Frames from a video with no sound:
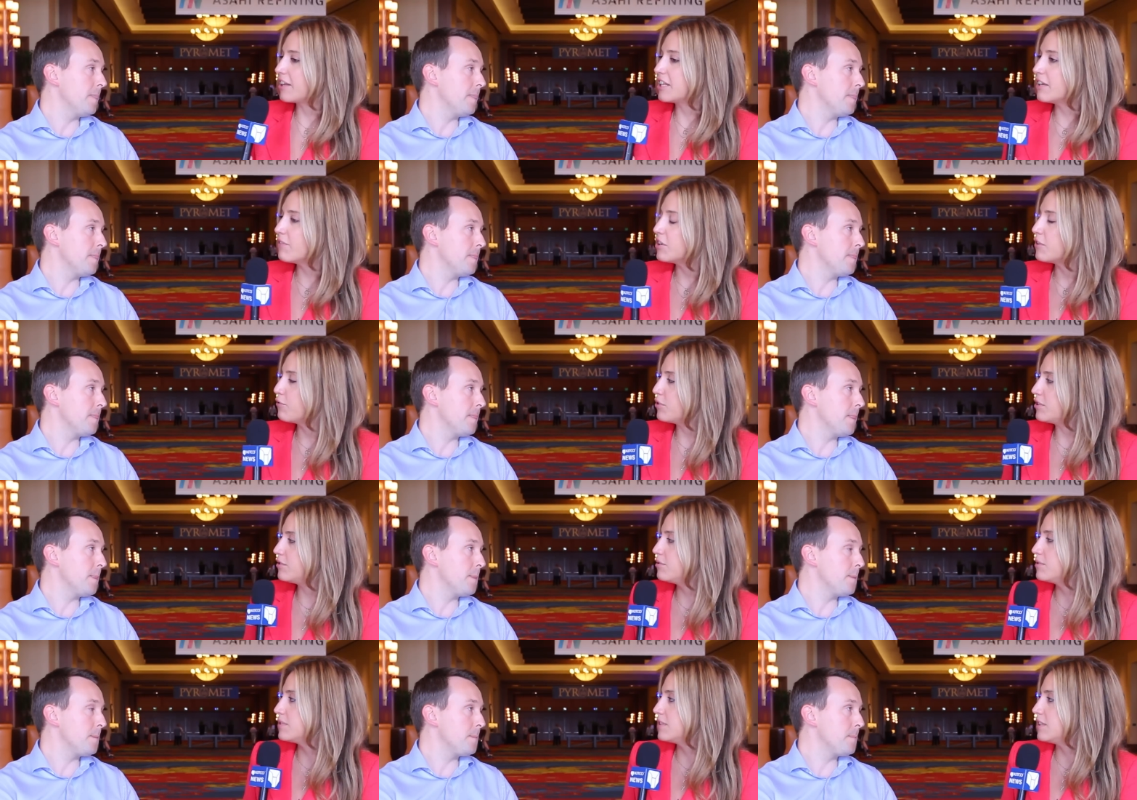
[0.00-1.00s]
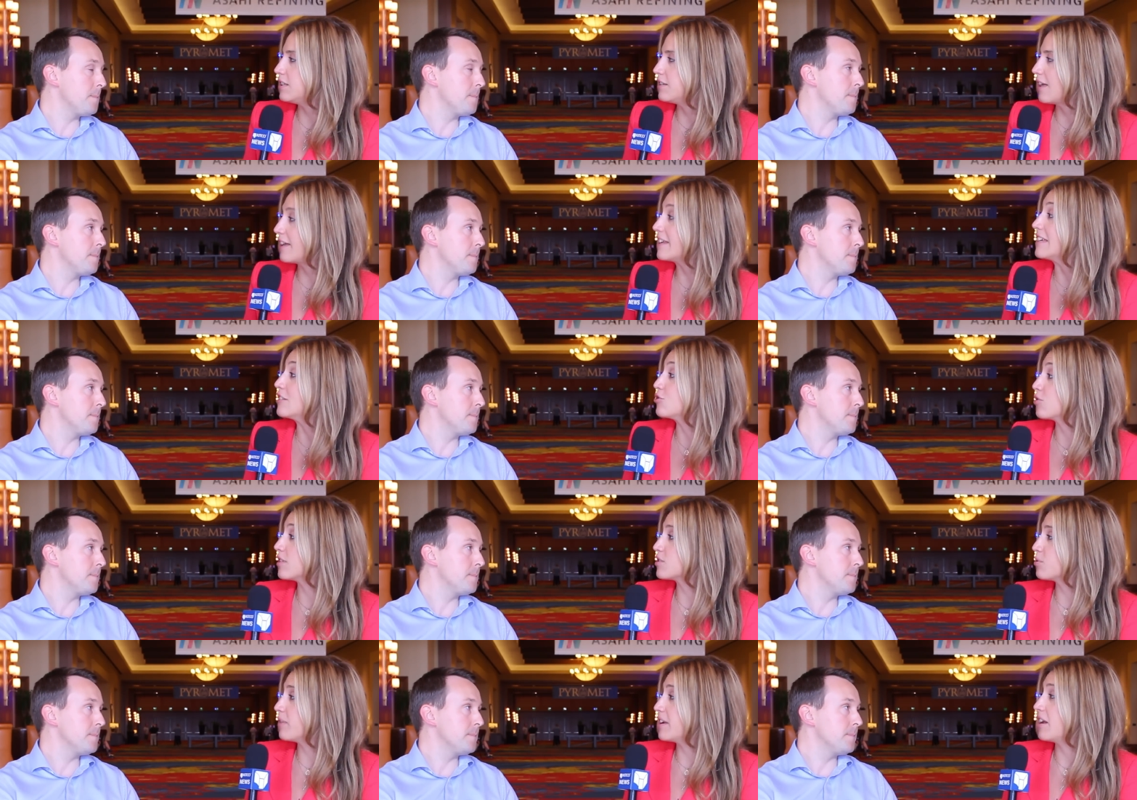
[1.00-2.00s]
Speaker 1: that. Even if we do see that
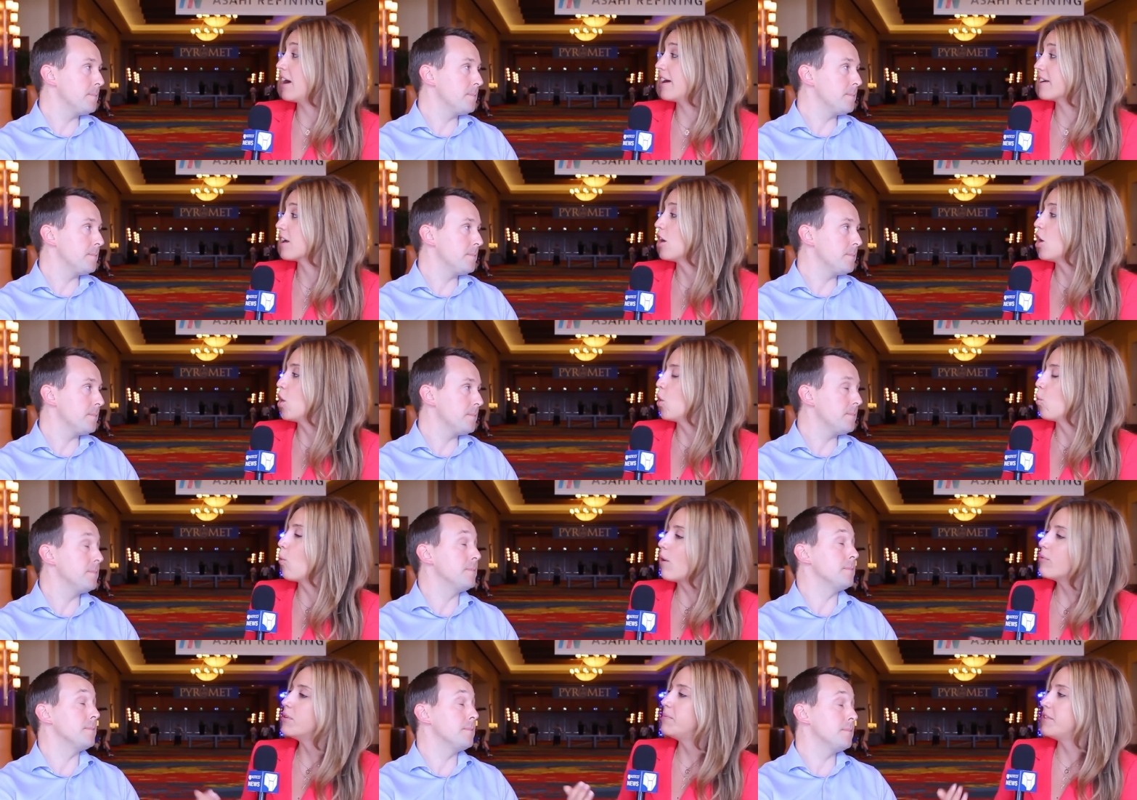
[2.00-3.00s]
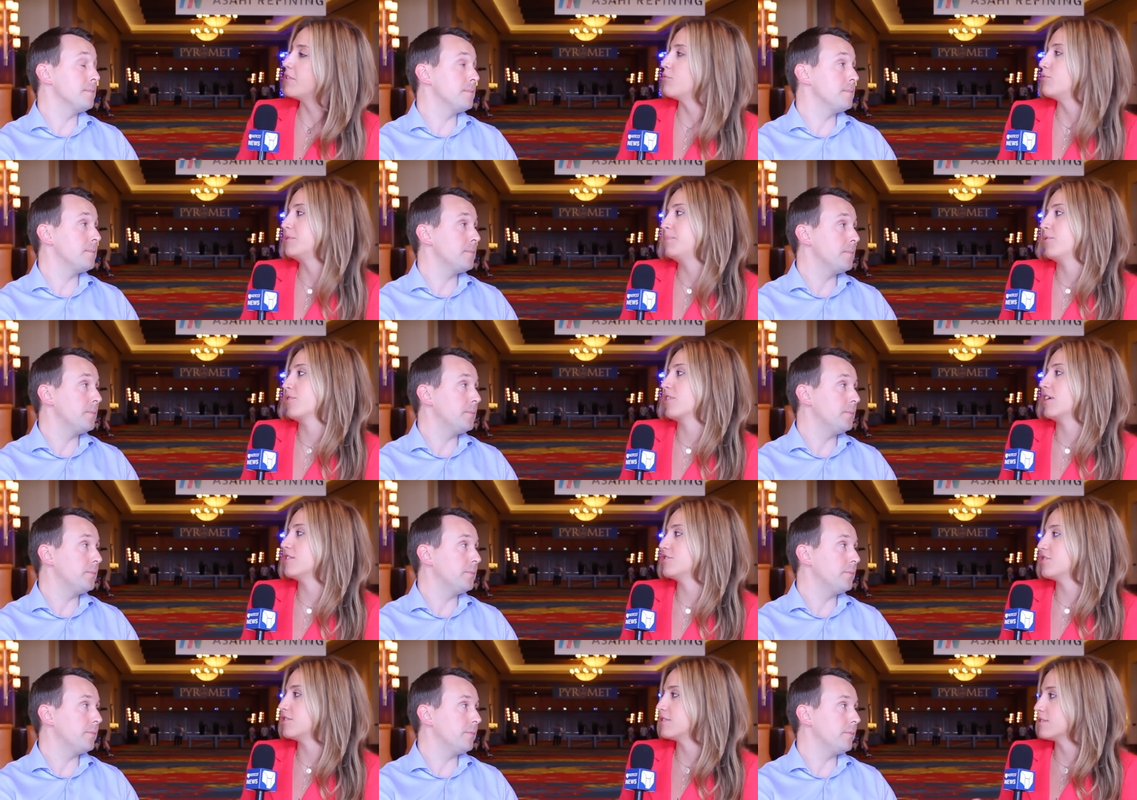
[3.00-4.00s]
interest rate hike, what would be the
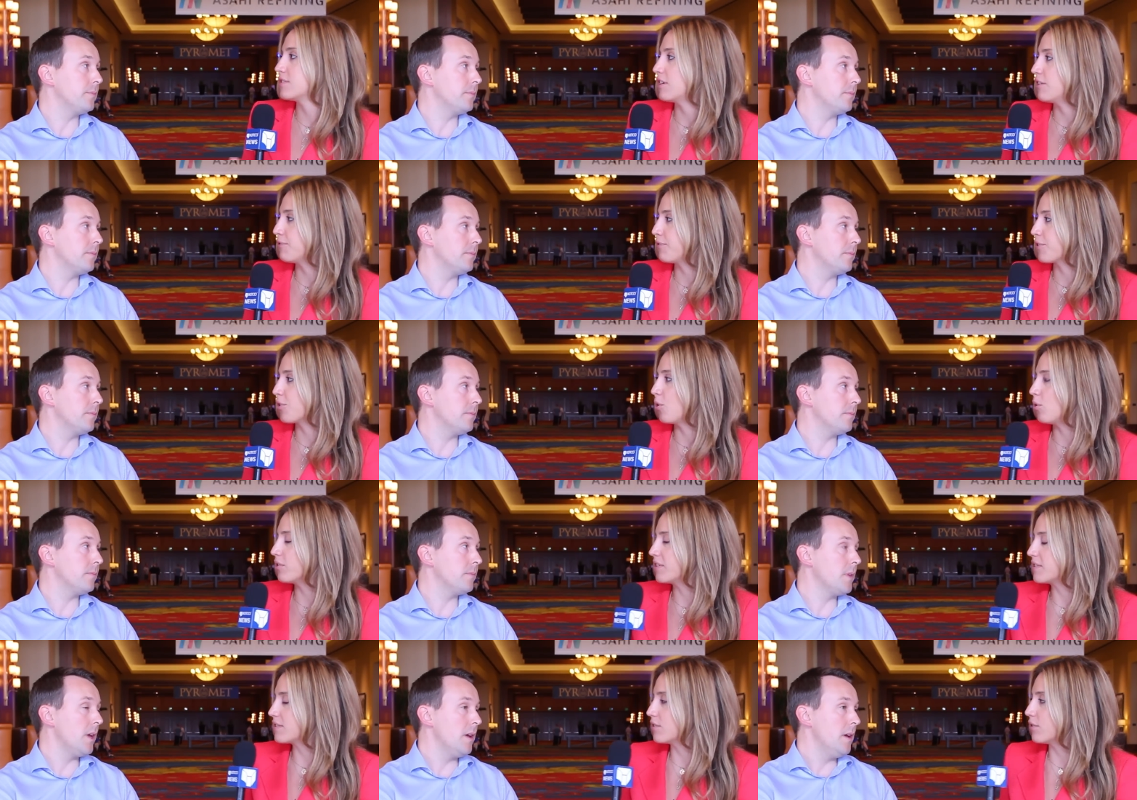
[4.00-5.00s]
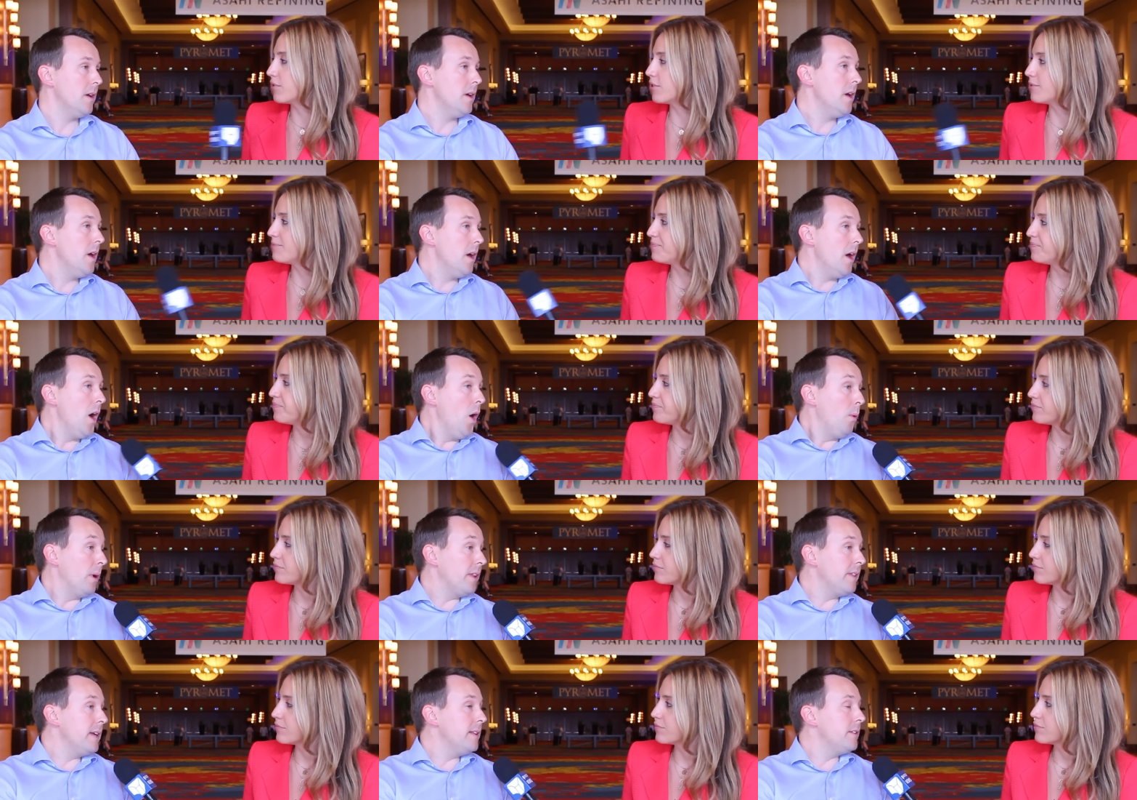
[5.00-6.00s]
repercussions uh, for gold and silver?
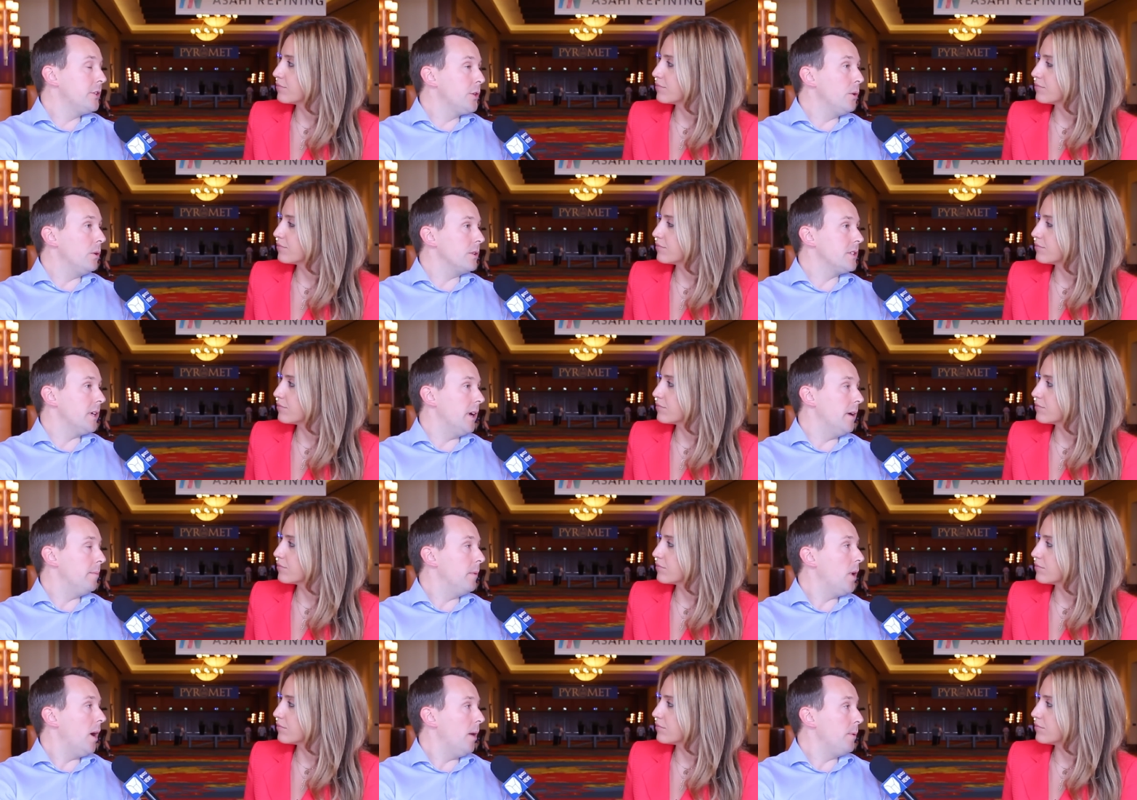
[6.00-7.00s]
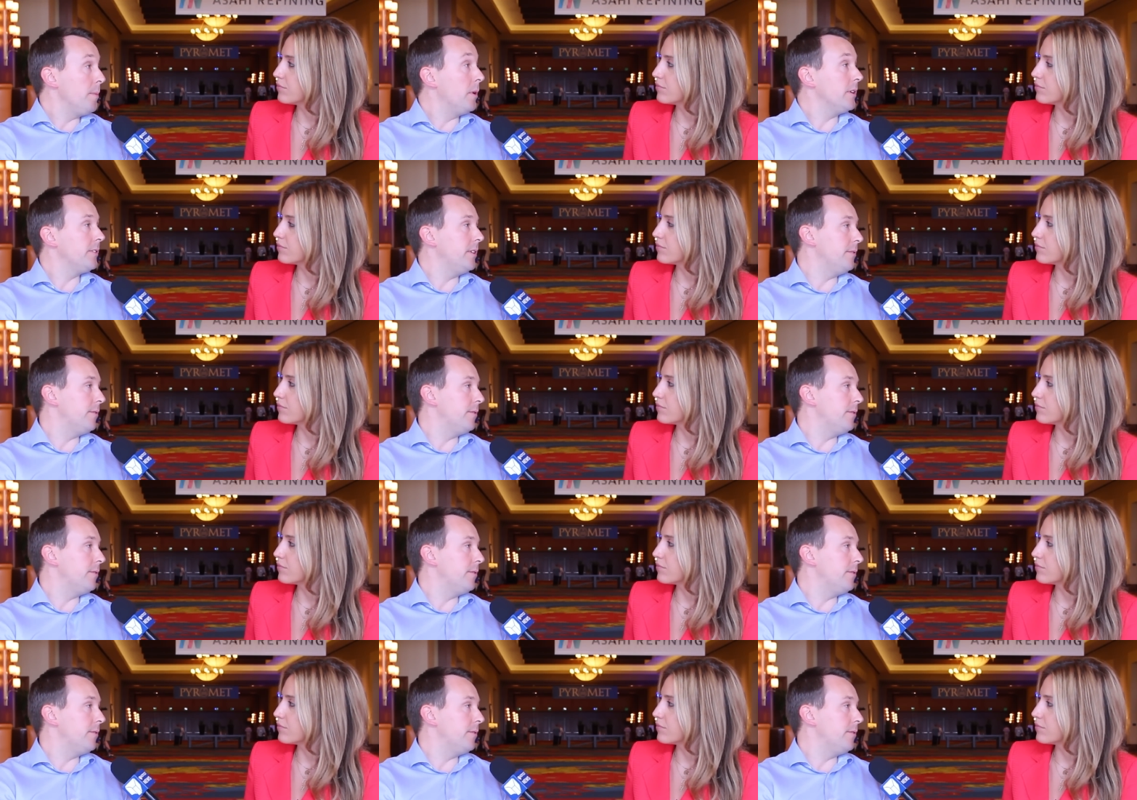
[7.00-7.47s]
Speaker 2: Well, I think in the short term, uh, we might